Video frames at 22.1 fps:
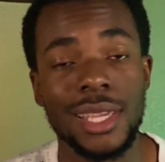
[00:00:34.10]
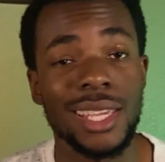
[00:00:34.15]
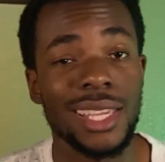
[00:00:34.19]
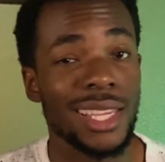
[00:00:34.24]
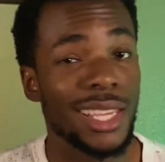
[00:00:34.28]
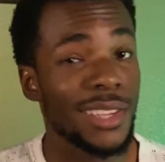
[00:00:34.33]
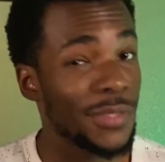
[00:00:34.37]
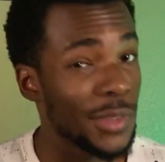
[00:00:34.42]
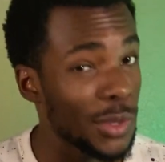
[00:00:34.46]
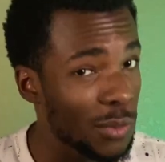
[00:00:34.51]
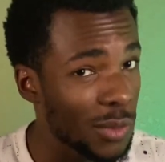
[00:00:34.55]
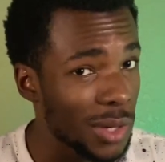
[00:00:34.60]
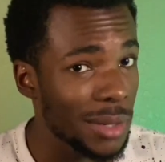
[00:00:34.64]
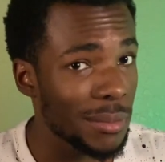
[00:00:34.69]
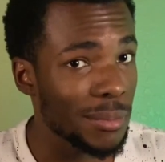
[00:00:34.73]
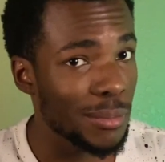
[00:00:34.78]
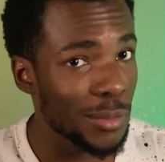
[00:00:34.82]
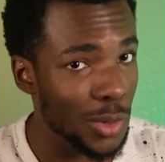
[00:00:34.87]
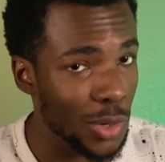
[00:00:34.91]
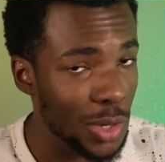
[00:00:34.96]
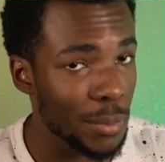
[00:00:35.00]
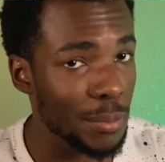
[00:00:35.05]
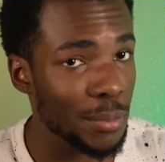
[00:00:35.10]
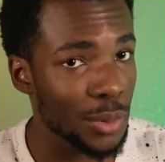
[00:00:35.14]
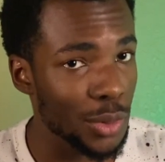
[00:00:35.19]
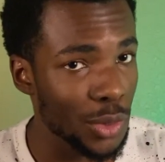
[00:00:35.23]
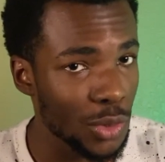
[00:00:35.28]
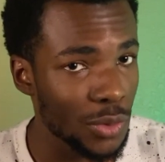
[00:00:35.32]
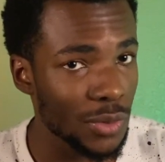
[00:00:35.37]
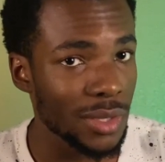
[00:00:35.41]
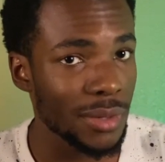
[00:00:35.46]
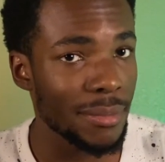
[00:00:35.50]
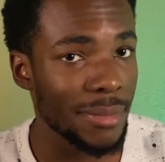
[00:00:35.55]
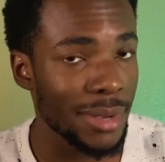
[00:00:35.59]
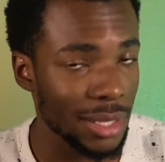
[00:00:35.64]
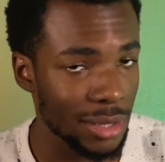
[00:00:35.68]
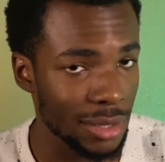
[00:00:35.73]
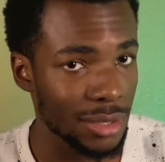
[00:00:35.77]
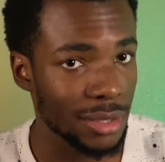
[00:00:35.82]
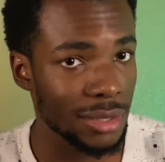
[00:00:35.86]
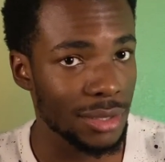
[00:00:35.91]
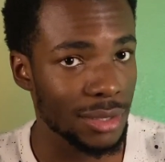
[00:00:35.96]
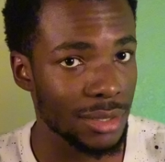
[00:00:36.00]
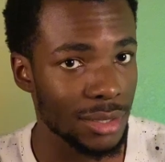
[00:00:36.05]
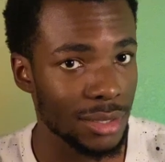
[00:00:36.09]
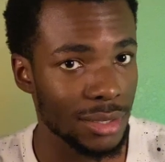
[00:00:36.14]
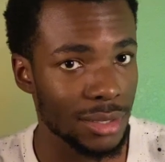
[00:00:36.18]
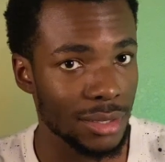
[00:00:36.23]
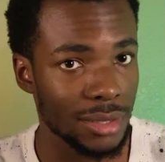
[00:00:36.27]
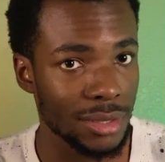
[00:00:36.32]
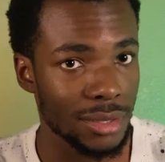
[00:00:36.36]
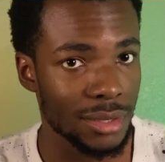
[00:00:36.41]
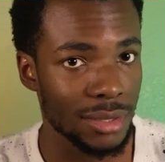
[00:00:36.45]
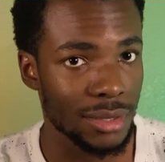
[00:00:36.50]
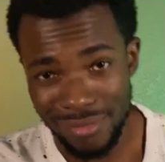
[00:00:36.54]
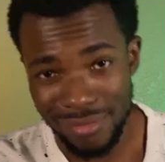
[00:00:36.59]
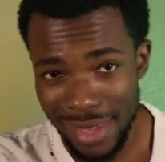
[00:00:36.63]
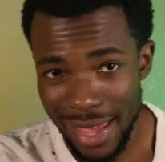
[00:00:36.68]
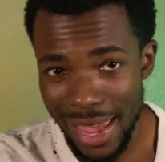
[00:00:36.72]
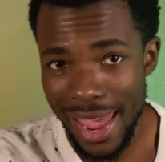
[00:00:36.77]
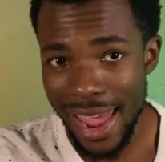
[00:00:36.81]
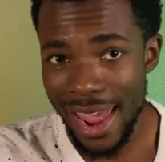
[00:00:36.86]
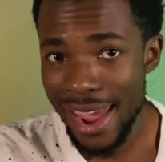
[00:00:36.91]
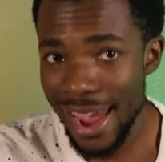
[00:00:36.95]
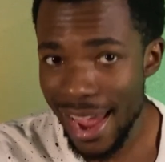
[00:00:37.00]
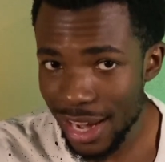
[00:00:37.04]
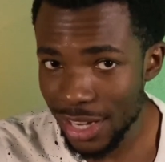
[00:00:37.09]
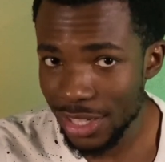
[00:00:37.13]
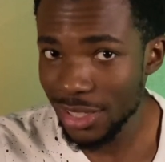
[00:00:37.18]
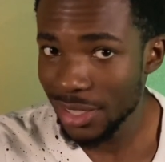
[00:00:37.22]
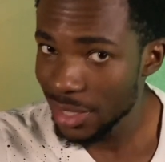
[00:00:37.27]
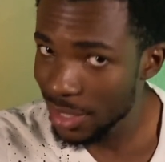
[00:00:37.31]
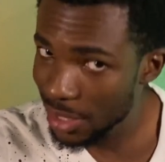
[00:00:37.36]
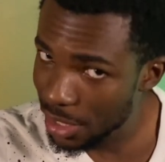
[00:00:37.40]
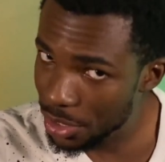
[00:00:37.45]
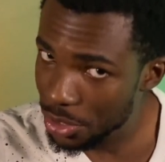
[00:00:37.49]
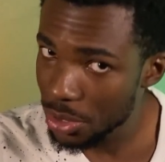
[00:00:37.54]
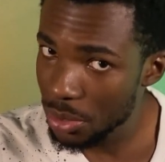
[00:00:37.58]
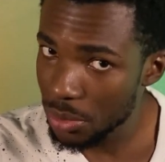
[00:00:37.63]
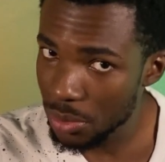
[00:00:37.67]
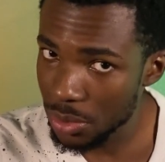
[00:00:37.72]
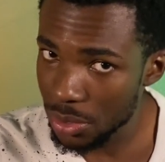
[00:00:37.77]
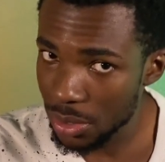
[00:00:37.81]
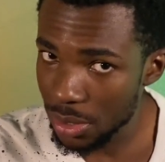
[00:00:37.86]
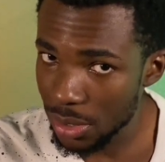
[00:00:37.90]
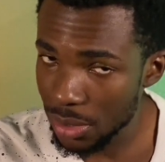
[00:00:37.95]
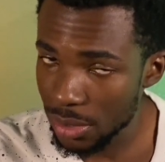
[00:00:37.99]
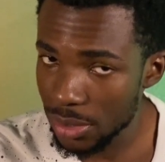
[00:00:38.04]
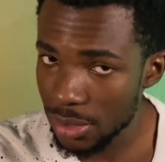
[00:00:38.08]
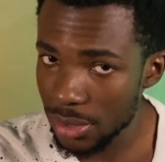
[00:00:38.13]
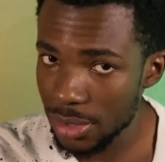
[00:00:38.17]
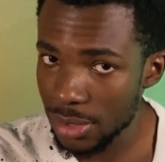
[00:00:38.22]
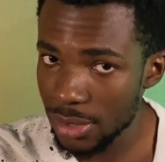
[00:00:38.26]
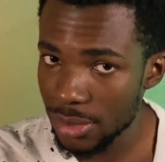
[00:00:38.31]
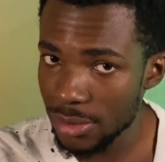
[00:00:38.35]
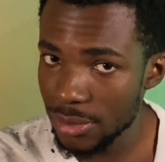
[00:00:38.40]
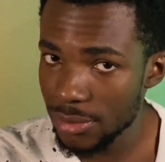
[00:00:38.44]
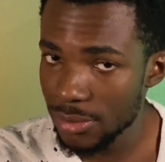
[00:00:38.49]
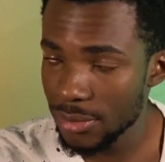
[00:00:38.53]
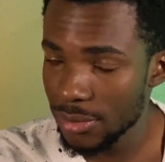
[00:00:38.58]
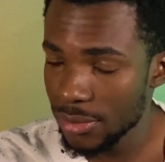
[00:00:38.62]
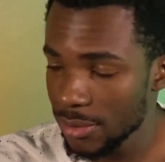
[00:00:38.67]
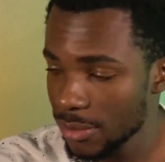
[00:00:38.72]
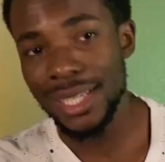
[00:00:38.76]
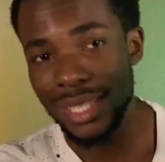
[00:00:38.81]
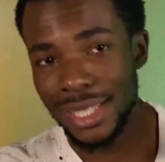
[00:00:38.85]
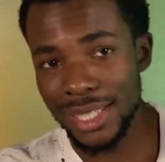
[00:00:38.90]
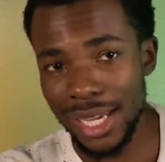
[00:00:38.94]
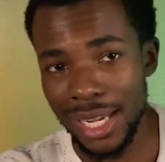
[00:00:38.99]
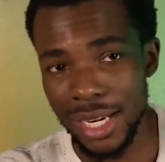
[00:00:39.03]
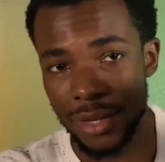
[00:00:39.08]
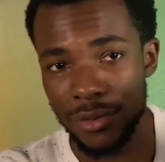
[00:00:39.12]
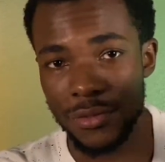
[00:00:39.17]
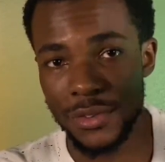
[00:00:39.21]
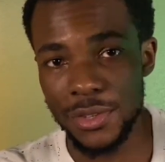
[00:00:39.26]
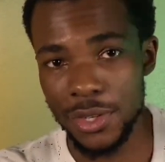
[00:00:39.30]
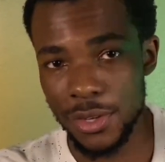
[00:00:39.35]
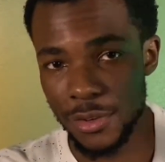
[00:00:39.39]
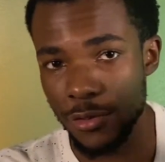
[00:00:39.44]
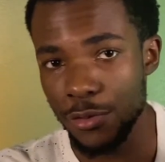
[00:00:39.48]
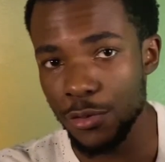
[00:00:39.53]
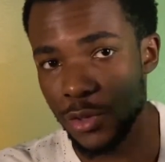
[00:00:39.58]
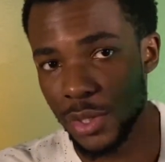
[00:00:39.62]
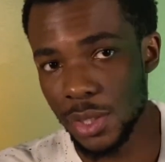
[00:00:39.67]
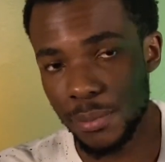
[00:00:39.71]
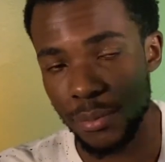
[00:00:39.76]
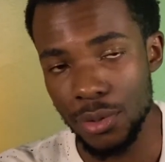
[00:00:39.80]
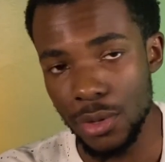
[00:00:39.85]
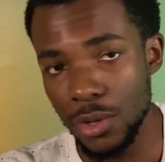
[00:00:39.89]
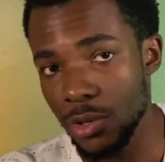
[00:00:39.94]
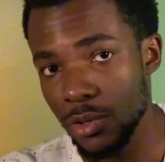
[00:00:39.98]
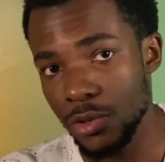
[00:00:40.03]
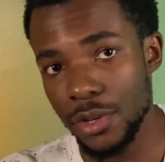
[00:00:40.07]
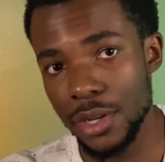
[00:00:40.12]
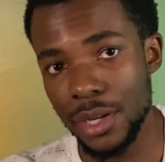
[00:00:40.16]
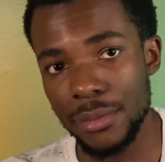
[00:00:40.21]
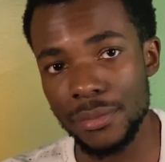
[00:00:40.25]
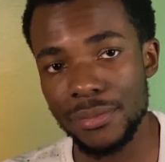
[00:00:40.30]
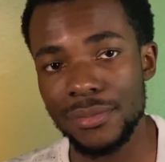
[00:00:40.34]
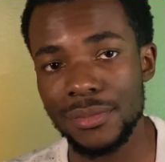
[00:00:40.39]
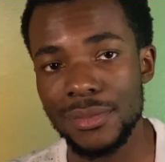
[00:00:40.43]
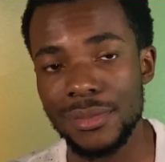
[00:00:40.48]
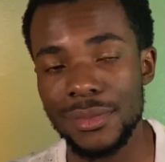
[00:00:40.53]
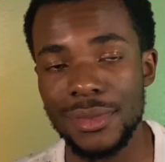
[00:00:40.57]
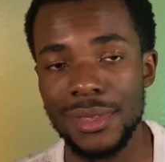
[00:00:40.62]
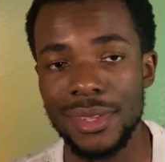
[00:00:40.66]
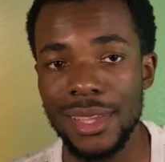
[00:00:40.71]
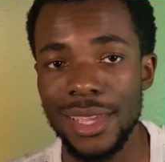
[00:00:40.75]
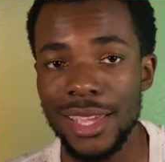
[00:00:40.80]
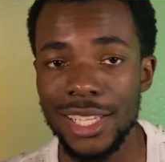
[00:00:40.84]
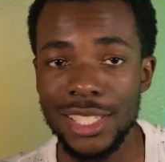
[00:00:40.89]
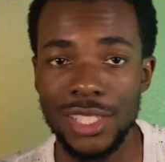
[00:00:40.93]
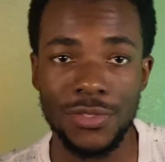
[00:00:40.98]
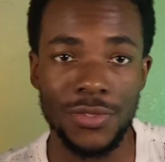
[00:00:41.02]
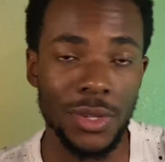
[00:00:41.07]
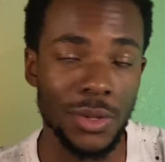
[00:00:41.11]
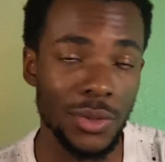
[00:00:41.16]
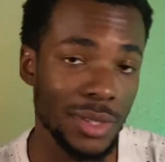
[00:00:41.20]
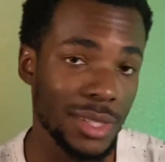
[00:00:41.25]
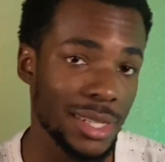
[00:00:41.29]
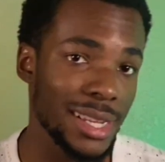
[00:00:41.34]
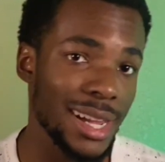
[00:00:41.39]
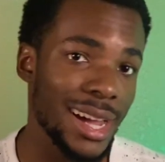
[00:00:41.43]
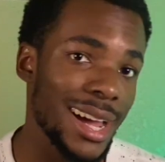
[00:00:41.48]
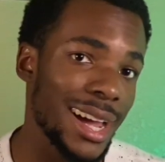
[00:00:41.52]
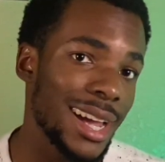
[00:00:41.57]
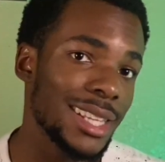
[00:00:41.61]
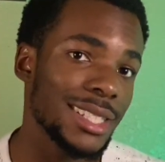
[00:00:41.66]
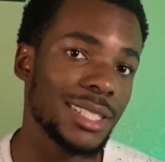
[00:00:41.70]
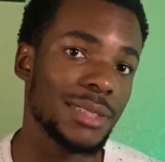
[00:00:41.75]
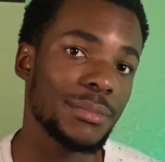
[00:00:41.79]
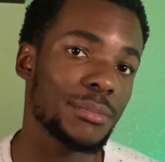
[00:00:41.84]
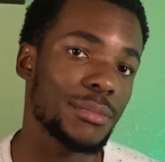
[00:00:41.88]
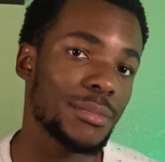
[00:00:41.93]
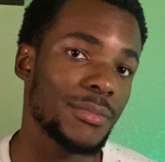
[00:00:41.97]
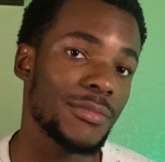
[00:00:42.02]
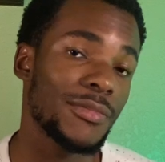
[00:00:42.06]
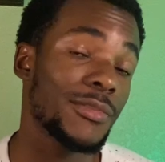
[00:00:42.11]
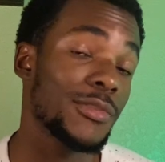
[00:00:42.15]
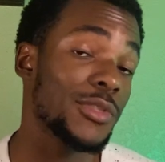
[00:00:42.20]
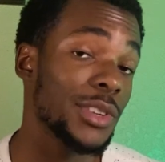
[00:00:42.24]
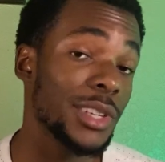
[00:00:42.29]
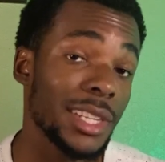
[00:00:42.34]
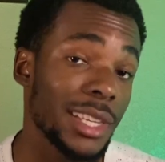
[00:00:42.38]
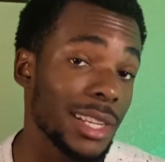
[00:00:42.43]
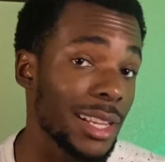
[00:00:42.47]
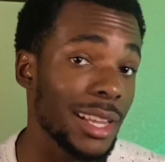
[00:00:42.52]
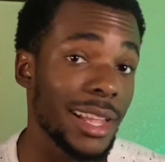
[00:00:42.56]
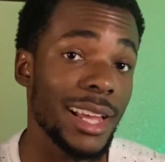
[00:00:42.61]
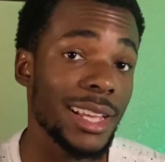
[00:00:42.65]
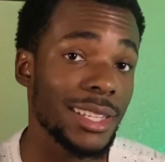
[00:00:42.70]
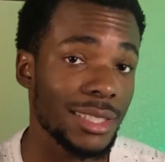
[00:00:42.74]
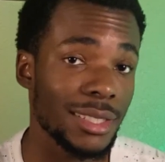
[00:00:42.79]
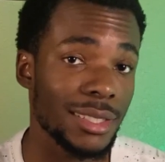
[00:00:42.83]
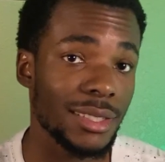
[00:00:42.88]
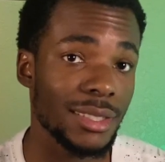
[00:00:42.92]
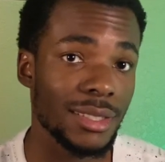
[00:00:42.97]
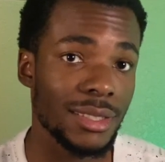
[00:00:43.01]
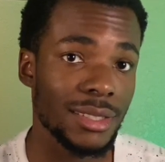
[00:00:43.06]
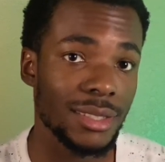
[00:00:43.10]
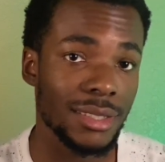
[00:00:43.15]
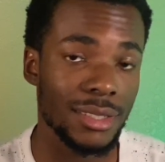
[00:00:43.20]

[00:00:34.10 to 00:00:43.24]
if you want more proven methods that actually get you results, sign up for the free program. It's filled with guides and free classes